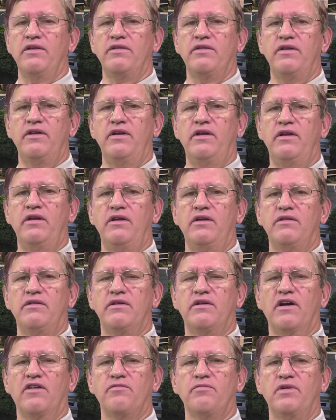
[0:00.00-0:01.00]
The
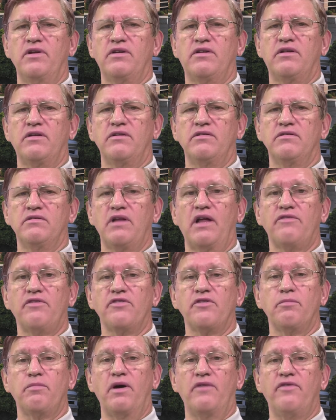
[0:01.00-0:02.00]
government
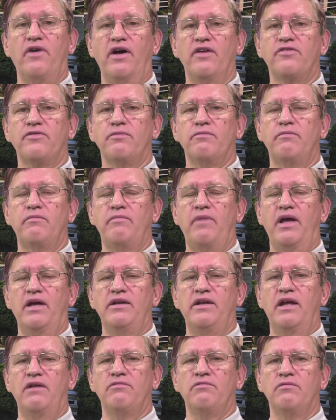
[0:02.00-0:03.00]
levels above us
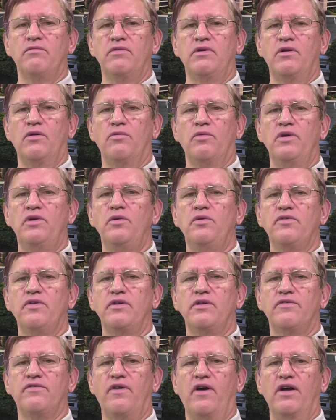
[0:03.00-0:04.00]
mandate, you know,
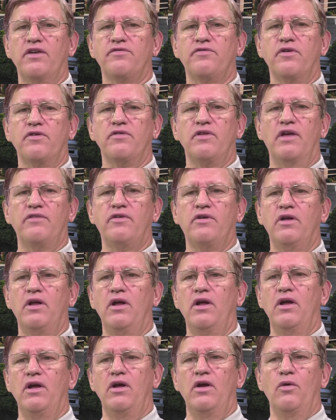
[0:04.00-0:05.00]
reducing the phosphorus level.
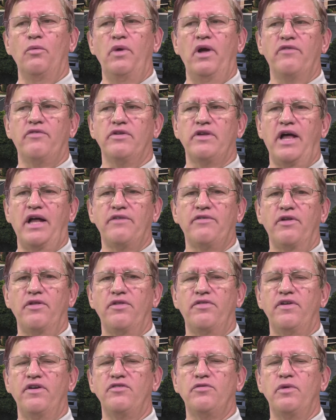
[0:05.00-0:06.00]
We have a lot of
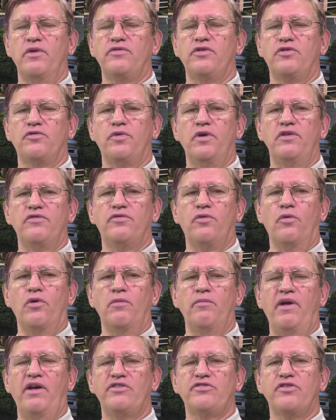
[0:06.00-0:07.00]
other things we have to treat for
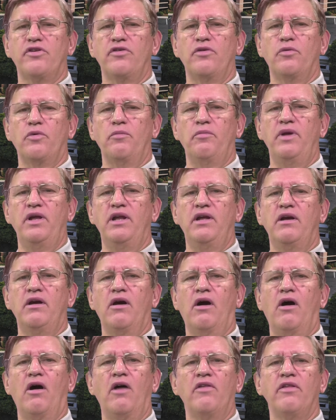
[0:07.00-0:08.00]
and make sure that we're
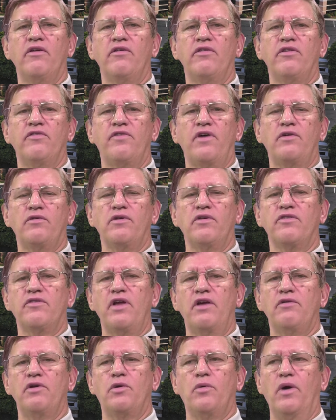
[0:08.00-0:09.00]
meeting all the federal and
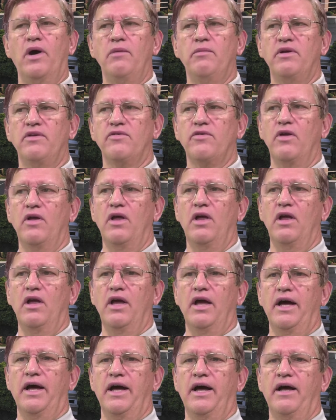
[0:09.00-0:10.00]
state requirements.
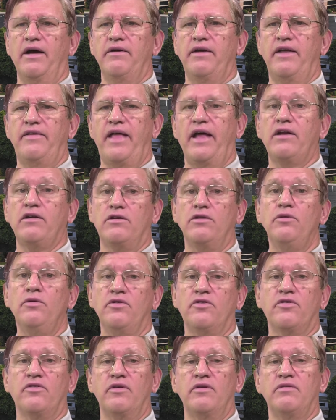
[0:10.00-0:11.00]
And that
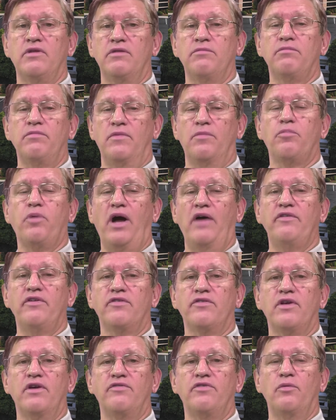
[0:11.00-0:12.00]
includes the private
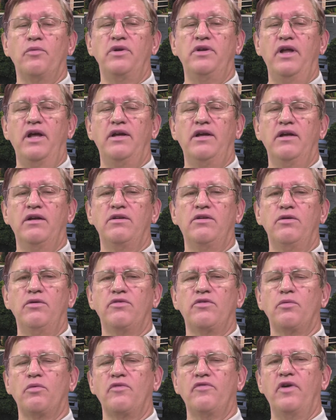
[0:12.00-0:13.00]
stuff that we take in too.
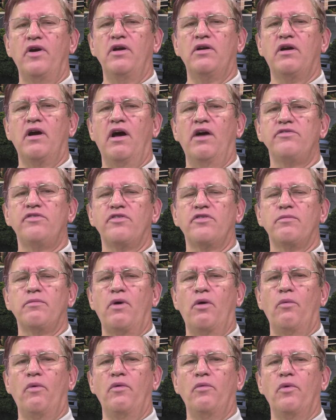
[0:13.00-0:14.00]
So we're very conscious
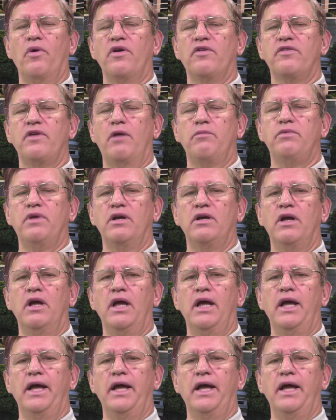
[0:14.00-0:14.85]
about what we're accepting.